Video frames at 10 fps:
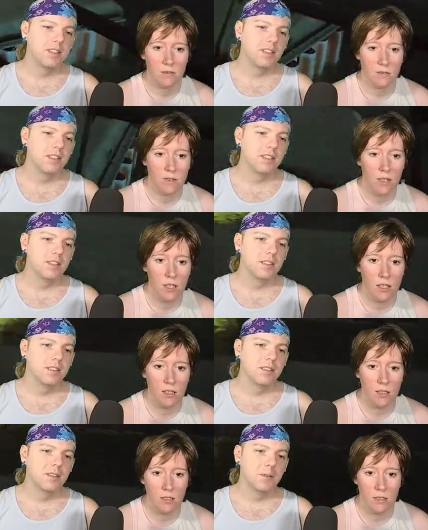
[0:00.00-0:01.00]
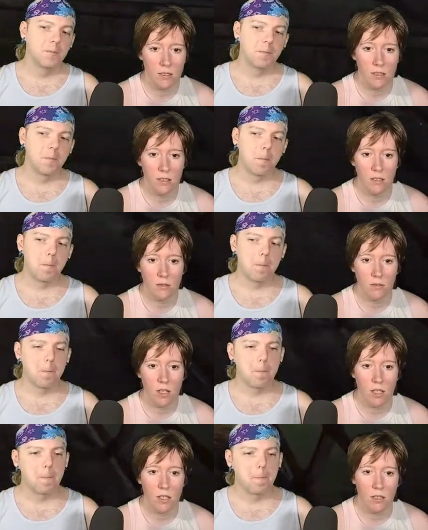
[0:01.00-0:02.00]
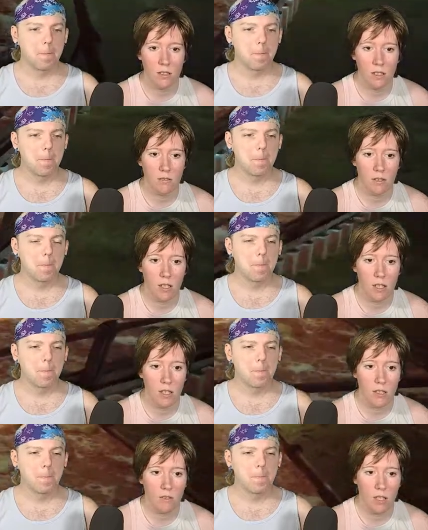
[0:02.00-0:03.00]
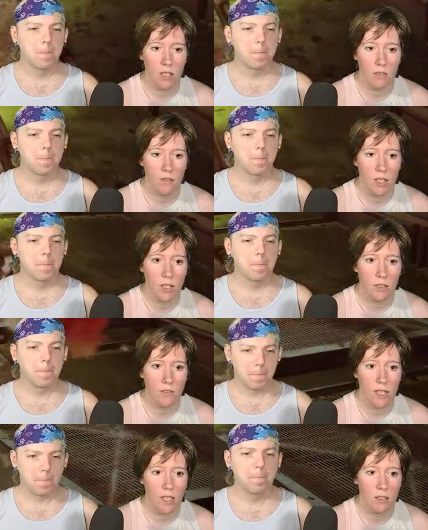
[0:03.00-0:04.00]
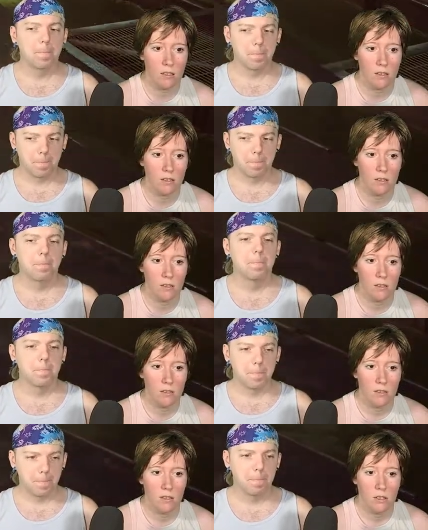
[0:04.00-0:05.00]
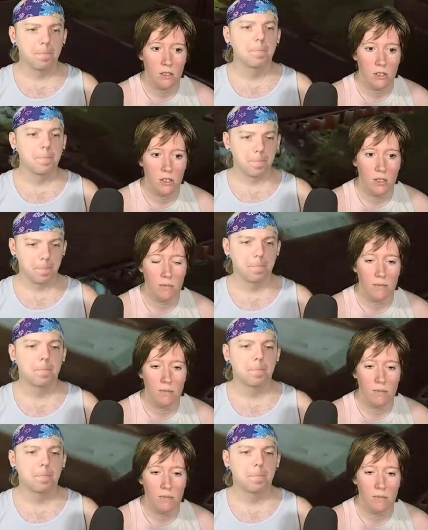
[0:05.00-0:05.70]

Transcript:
Speaker 1: running and running and running and running and running and running. Jump!